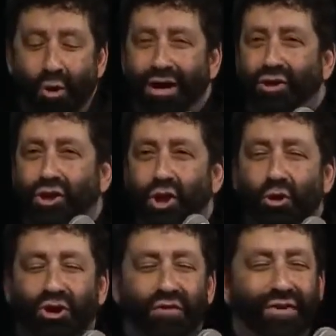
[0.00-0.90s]
where
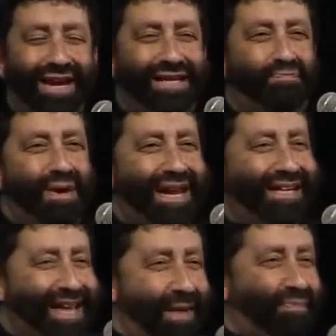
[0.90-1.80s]
Joseph is
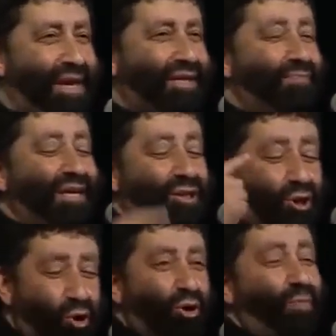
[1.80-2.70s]
being tempted to be
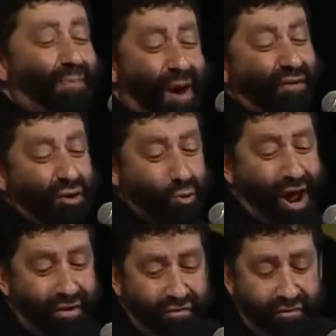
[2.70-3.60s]
seduced by Potiphar's
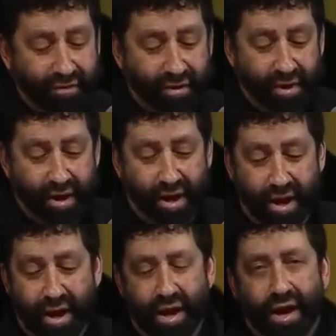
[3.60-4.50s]
wife.
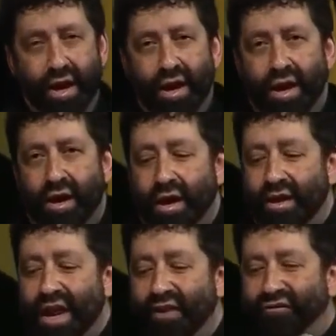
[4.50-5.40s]

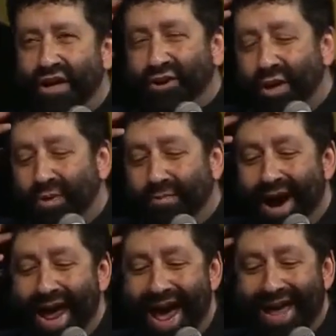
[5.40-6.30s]
And then I feel something in
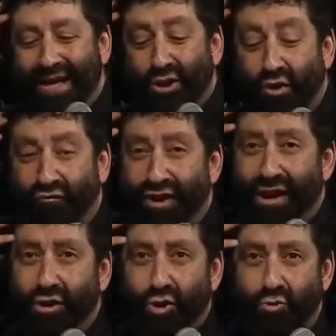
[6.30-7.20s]
my head. It's her
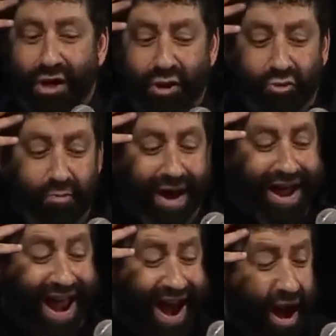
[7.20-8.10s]
fingers running through
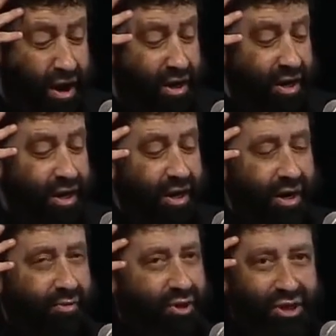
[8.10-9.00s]
my hair,
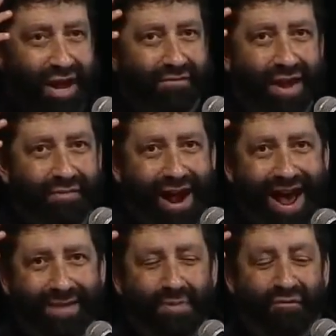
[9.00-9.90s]
which I've never
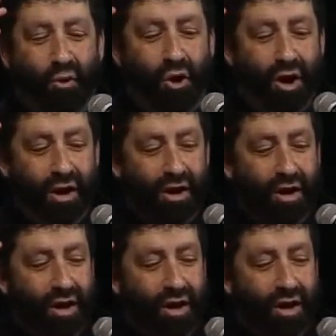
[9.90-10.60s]
had before.